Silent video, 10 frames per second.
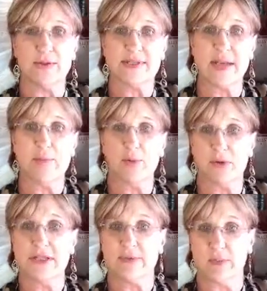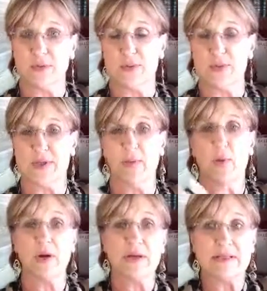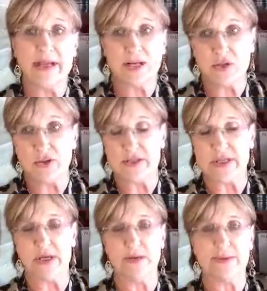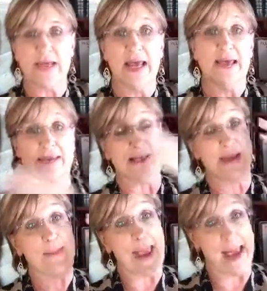Those same principles, those same organizational skills, the same